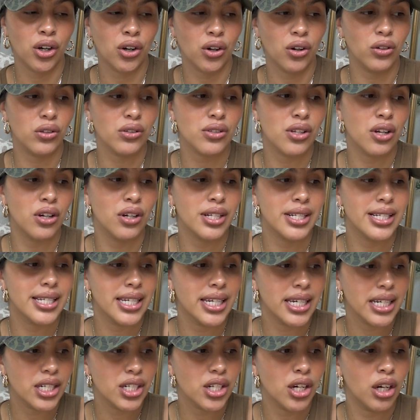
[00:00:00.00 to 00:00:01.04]
girls on
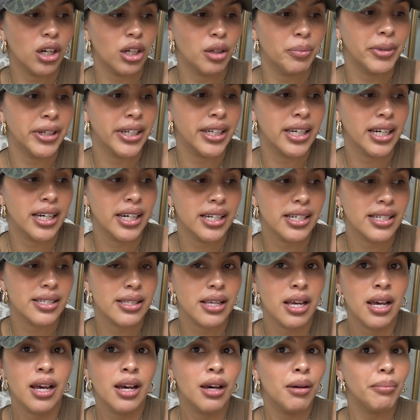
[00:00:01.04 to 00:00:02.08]
TikTok because
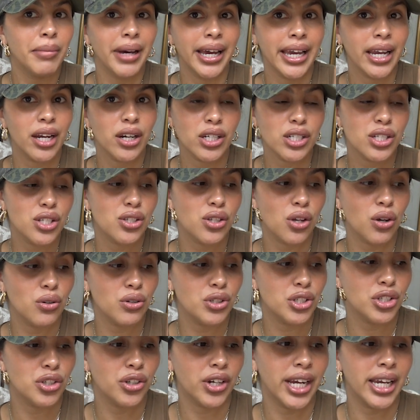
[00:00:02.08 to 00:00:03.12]
my hair is so
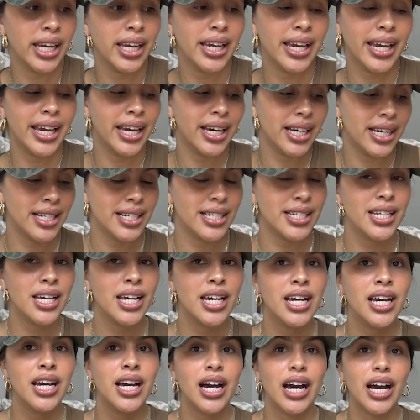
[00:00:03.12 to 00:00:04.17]
straight and
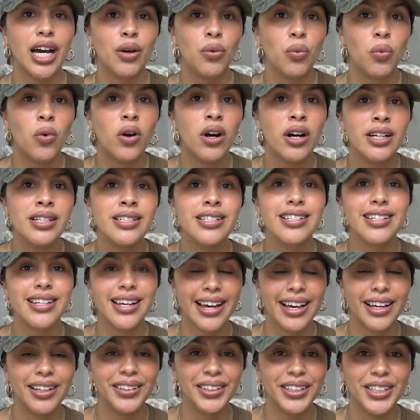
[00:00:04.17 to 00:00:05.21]
I want
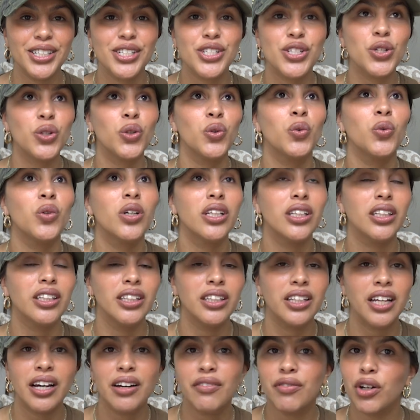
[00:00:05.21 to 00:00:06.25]
Ellie to
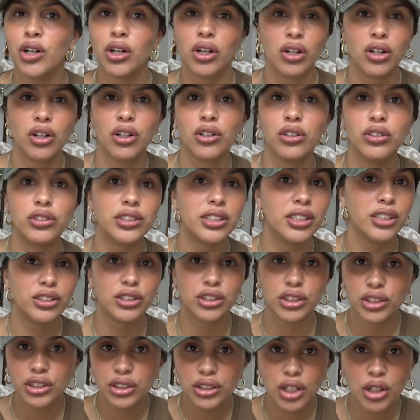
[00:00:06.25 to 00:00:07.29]
love her curls because
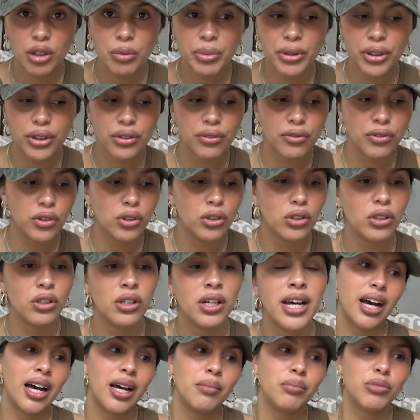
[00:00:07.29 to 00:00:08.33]
they're so
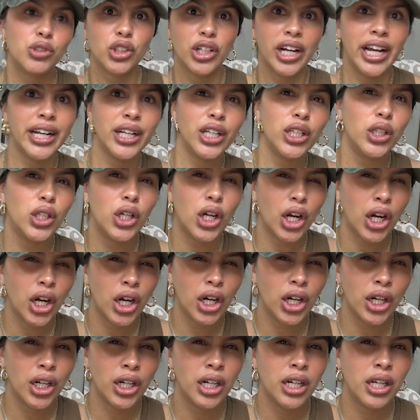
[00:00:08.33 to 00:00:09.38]
beautiful. I'm trying to
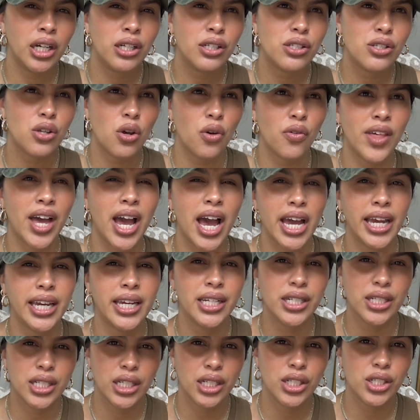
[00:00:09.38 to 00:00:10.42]
learn so that I
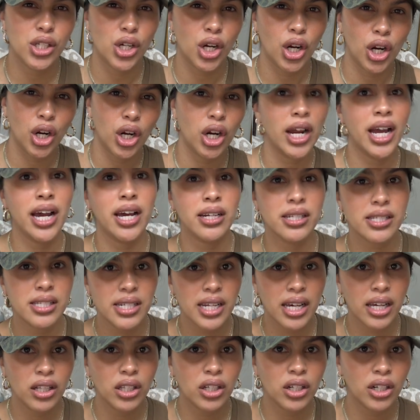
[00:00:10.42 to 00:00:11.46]
can teach her how to
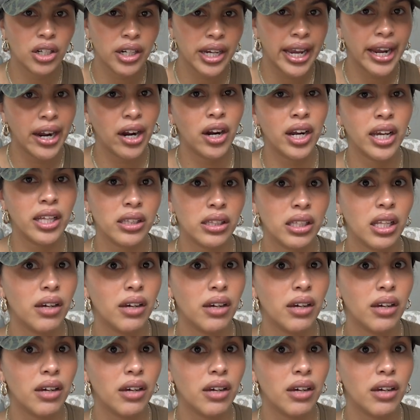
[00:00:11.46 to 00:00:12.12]
style her hair and